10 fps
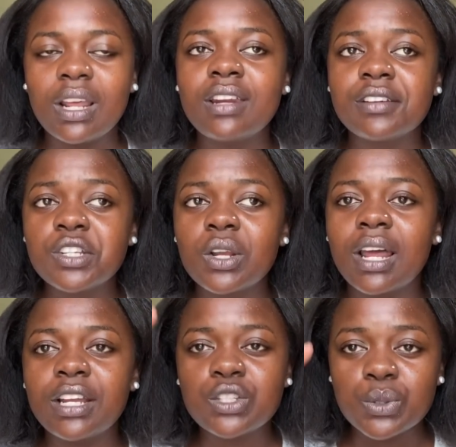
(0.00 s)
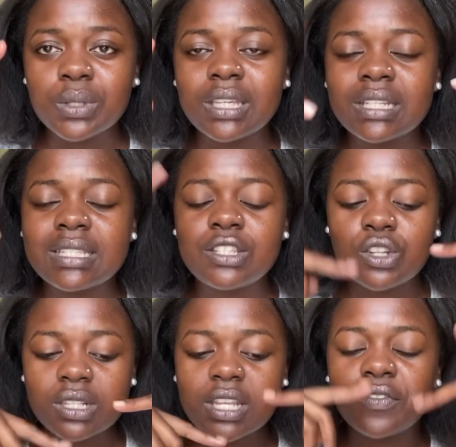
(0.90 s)
And Rachel had two kids,
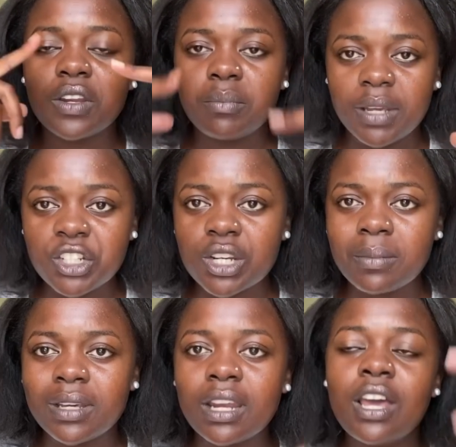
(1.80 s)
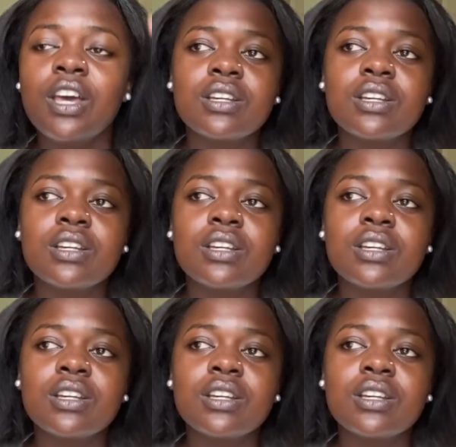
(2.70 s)
Joseph and Benjamin.